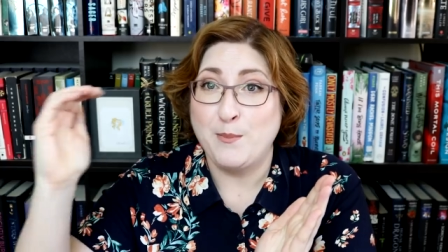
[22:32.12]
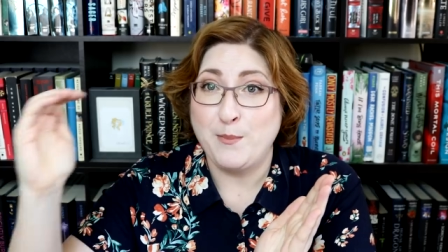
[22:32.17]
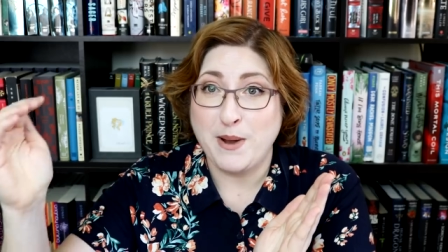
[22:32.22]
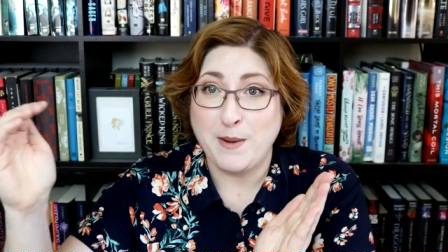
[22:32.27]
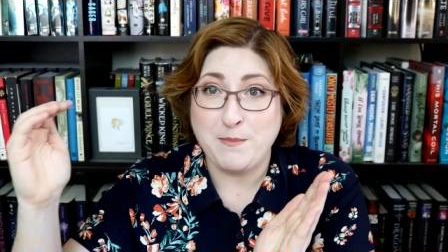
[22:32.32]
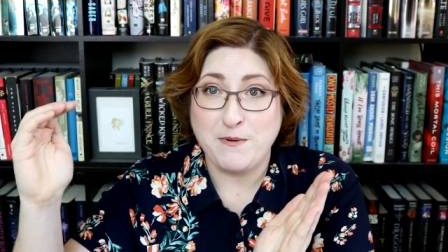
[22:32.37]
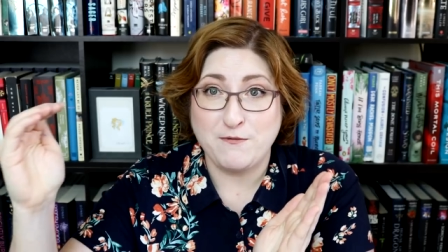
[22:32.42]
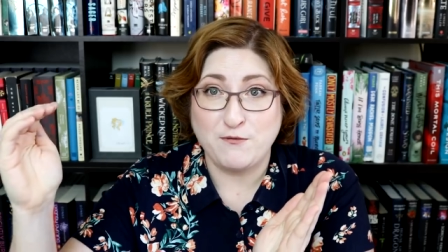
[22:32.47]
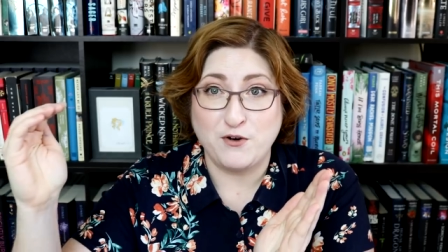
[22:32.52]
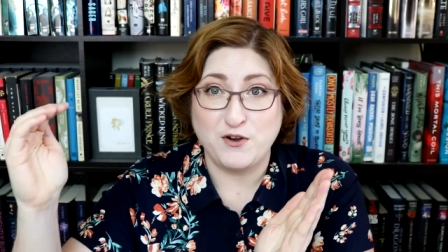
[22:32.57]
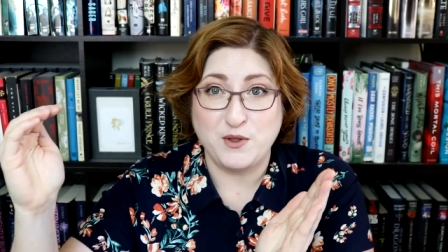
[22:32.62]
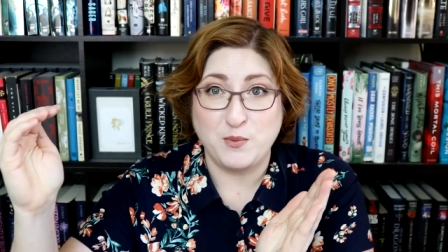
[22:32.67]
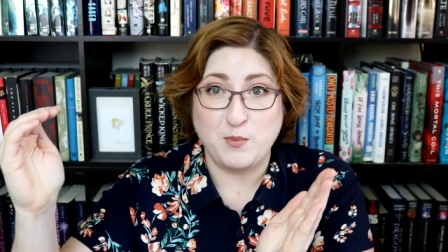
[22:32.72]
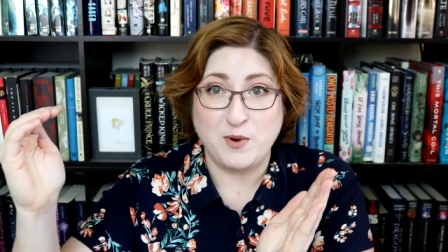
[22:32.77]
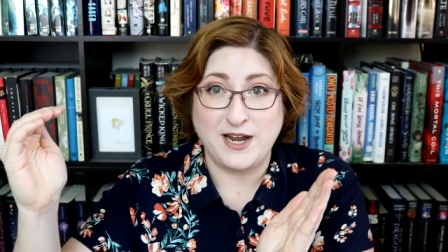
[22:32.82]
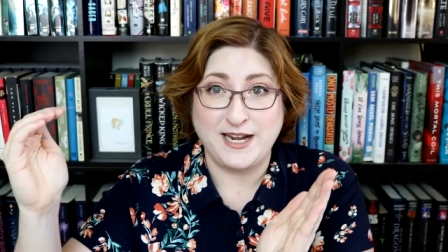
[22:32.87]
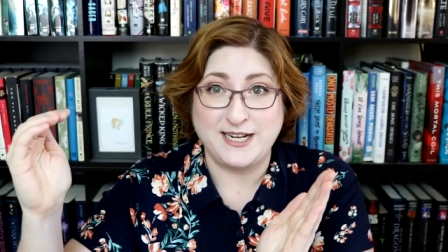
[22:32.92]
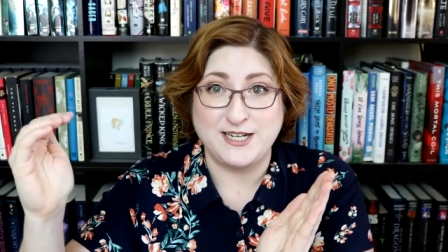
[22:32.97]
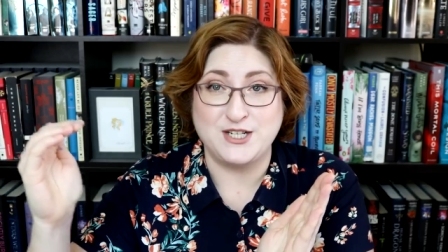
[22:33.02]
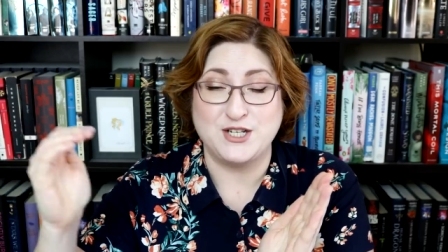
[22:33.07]
but before the
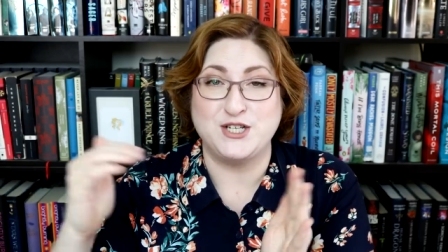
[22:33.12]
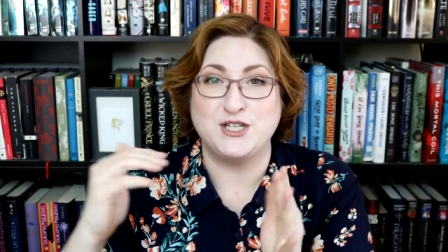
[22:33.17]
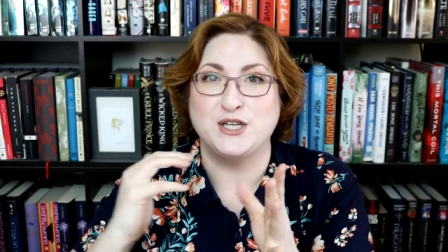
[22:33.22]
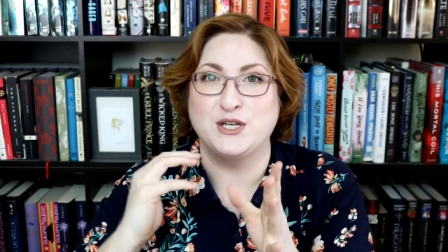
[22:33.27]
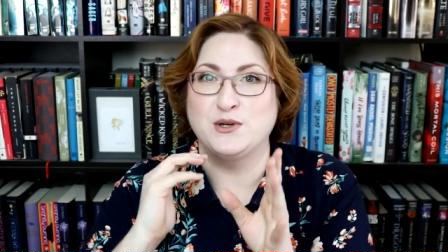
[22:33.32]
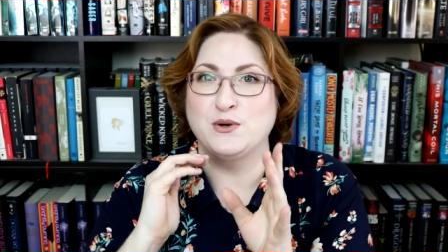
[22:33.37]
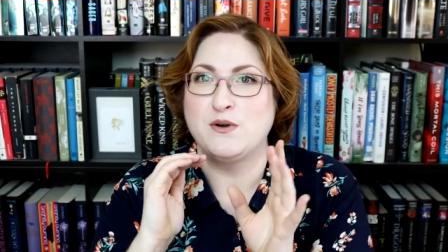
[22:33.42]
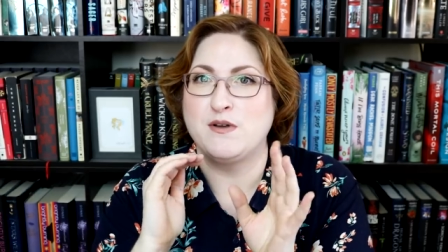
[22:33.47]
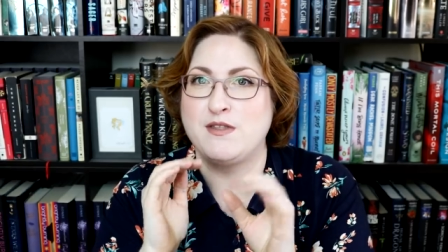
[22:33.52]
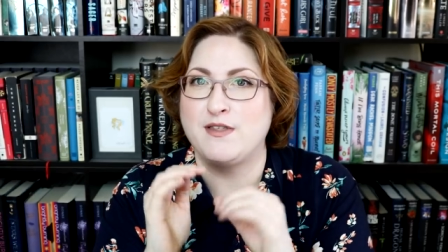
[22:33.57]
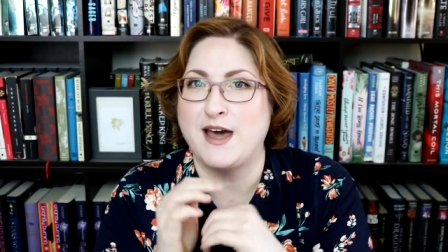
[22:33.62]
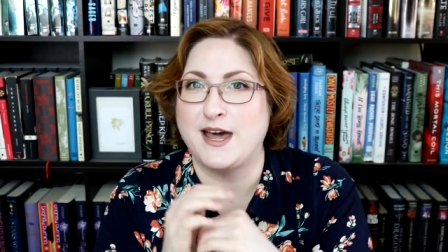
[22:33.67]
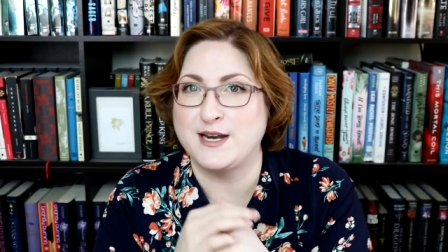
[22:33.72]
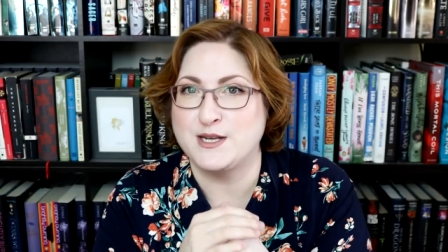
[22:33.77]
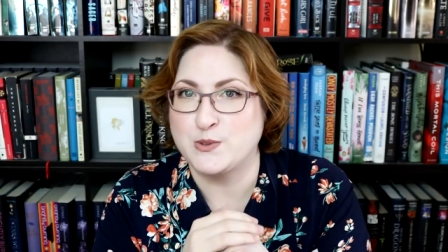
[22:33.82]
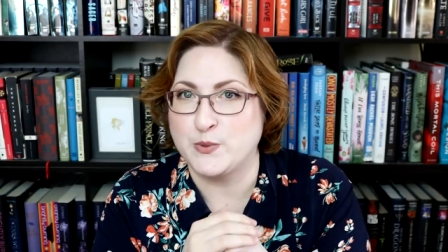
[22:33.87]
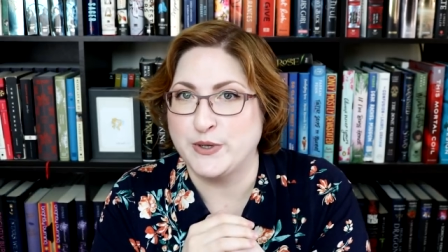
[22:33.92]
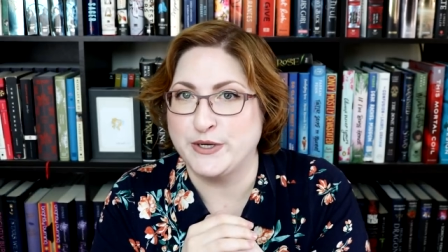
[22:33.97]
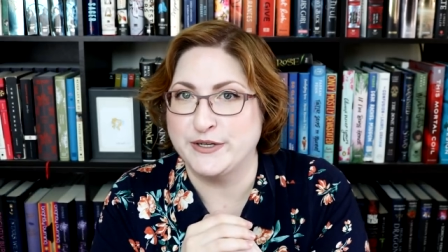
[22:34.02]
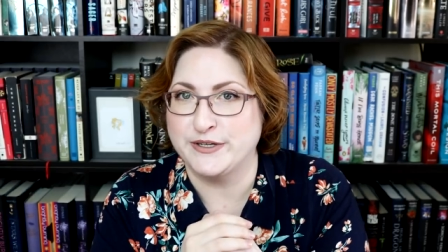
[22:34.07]
break into two, that
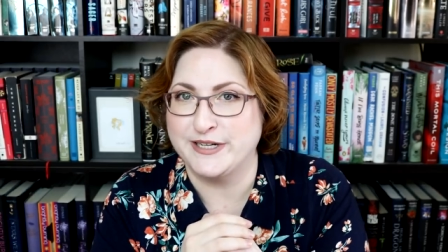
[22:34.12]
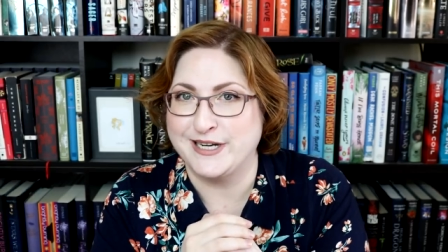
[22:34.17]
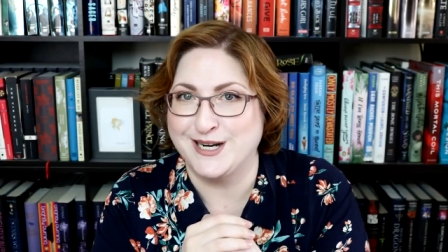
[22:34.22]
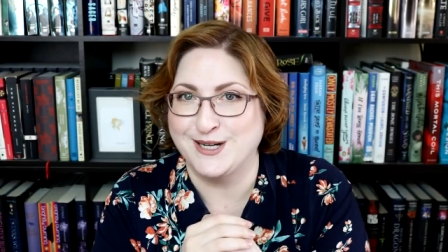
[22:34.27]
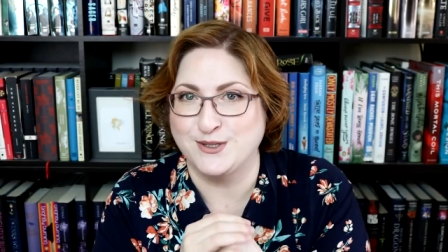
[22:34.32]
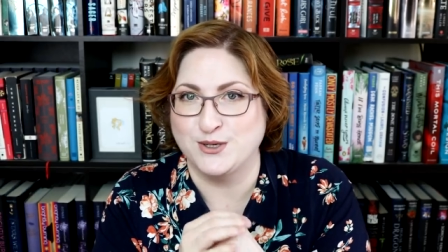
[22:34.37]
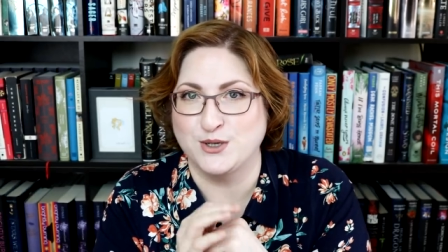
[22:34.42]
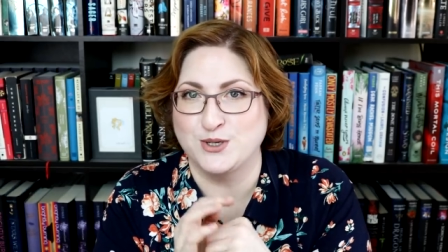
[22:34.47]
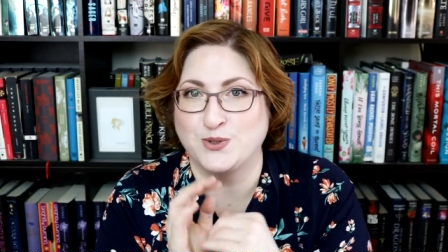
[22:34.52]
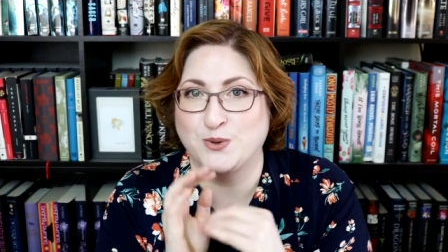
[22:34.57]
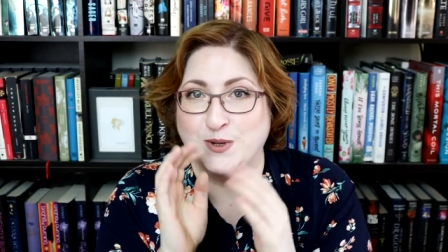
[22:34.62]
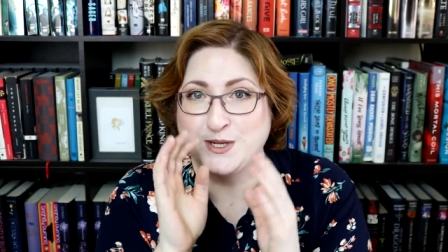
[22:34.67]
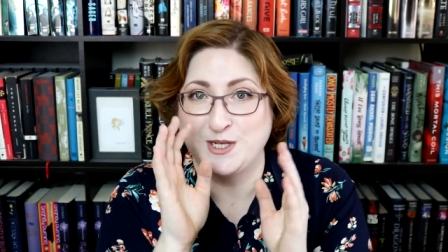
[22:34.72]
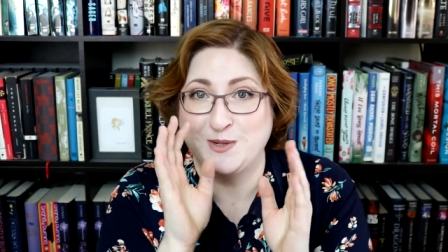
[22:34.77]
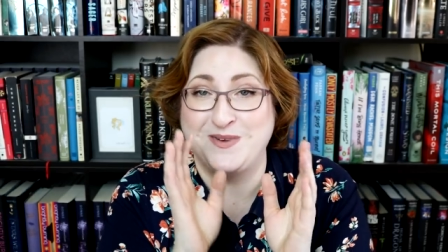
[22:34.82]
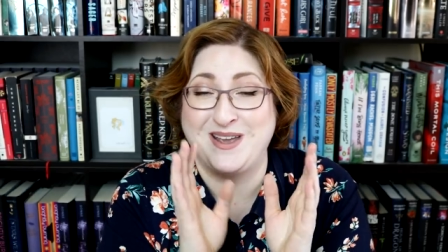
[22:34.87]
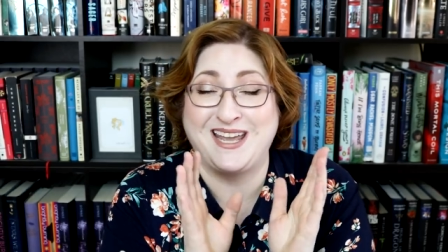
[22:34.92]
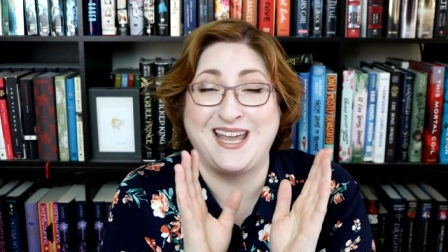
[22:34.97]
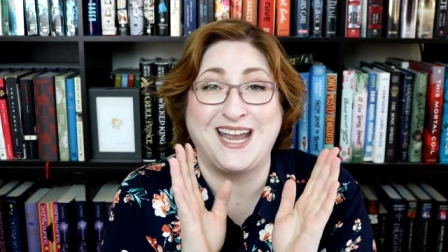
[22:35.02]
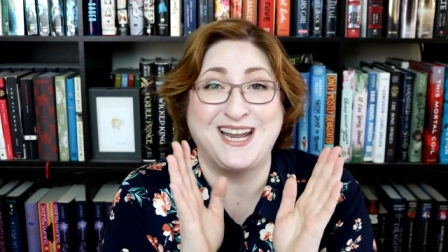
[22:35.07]
is where your character is going
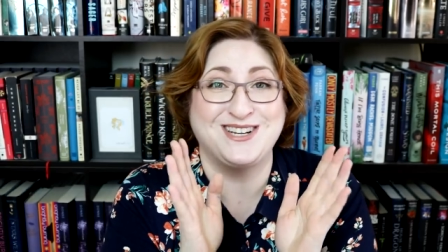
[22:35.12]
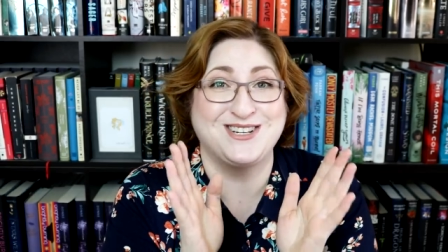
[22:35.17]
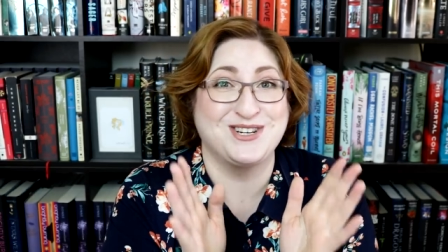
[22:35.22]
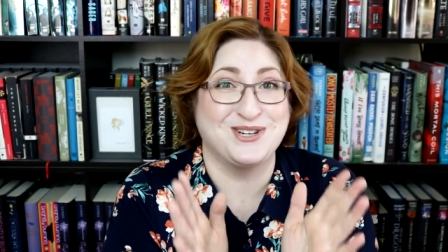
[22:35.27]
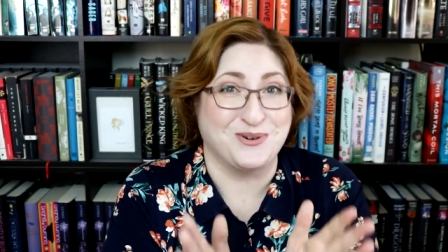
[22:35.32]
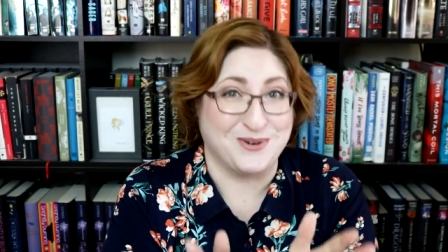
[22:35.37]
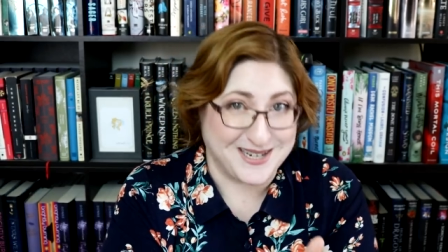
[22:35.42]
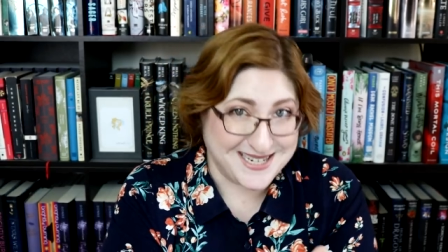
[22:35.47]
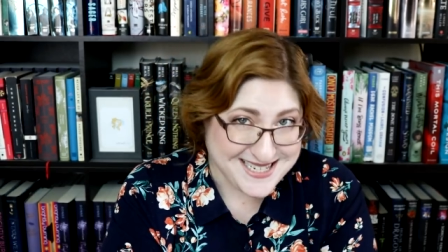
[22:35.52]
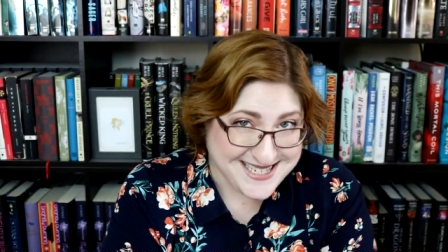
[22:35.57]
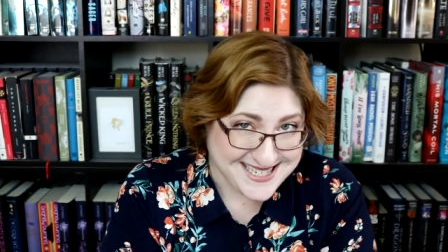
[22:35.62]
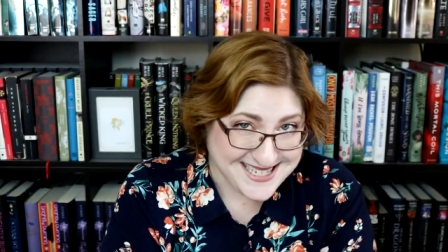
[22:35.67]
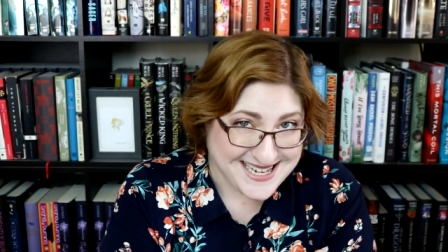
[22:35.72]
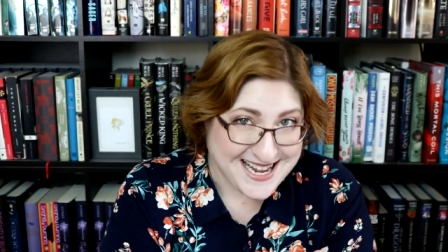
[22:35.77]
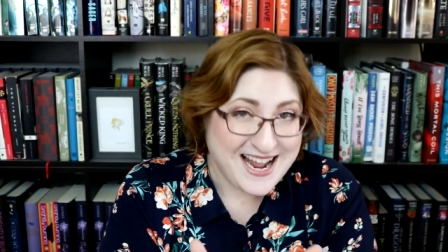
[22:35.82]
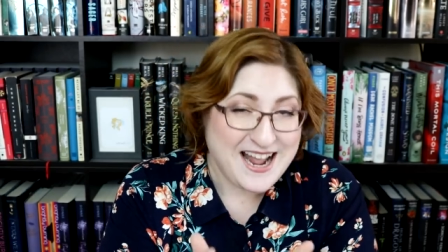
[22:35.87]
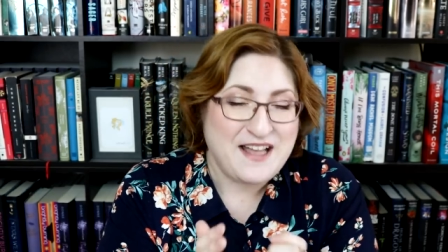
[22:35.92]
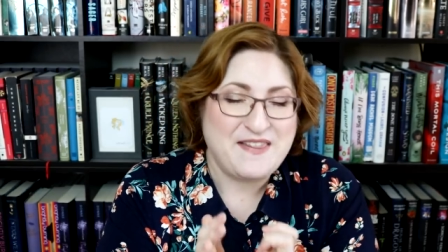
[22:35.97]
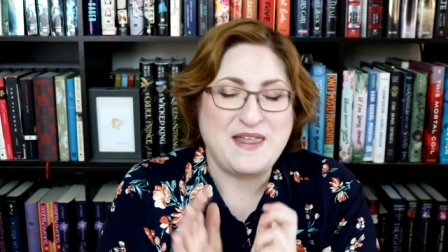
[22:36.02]
to make a choice